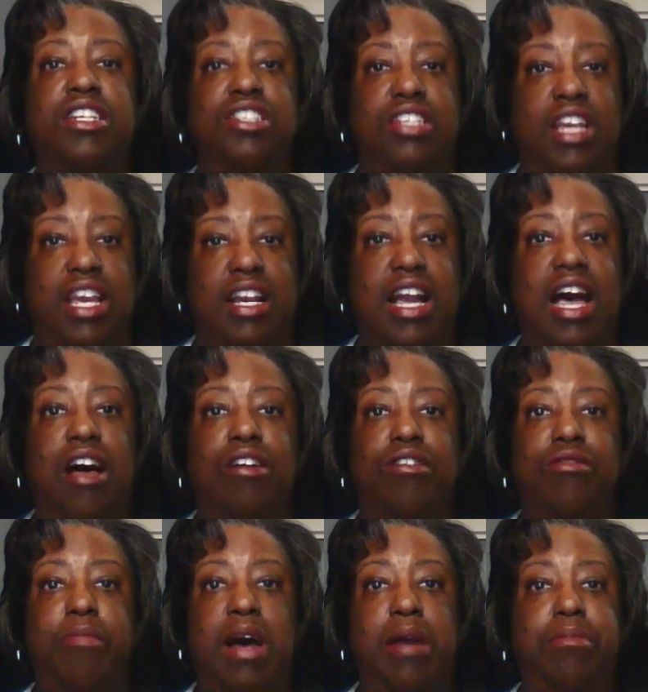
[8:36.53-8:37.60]
check
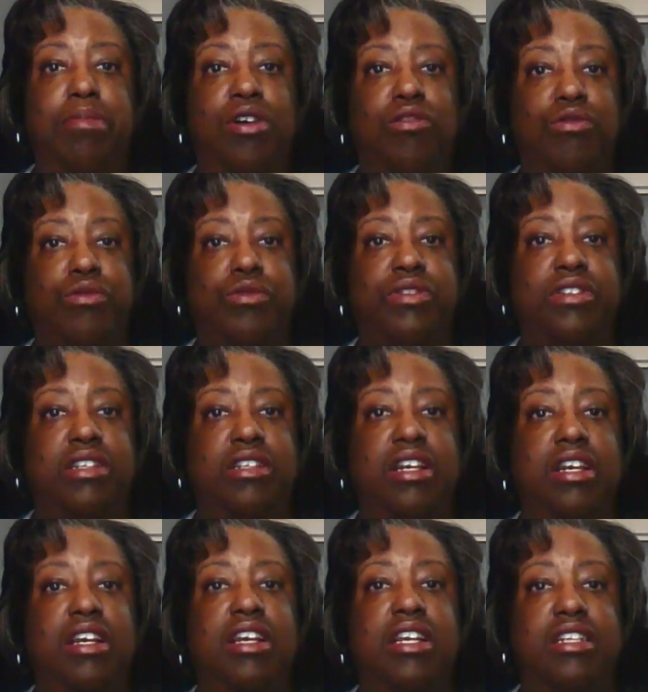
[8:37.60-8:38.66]
out my post
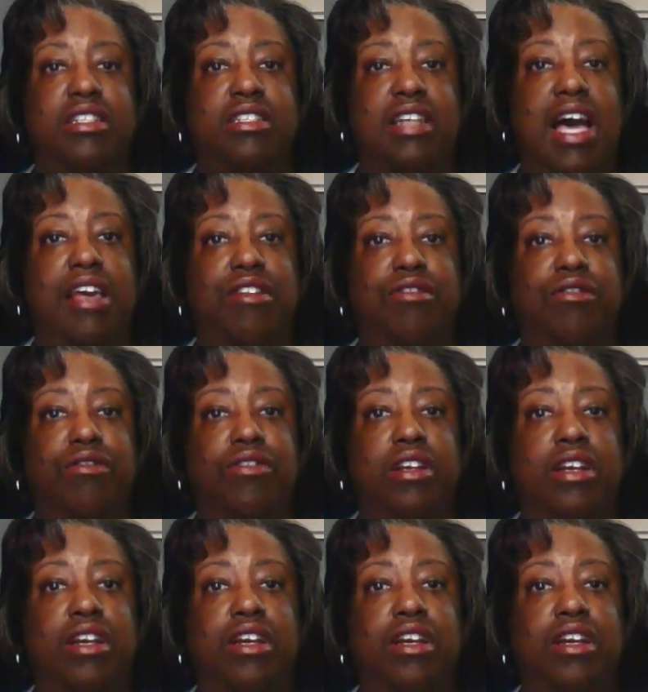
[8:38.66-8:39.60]
entitled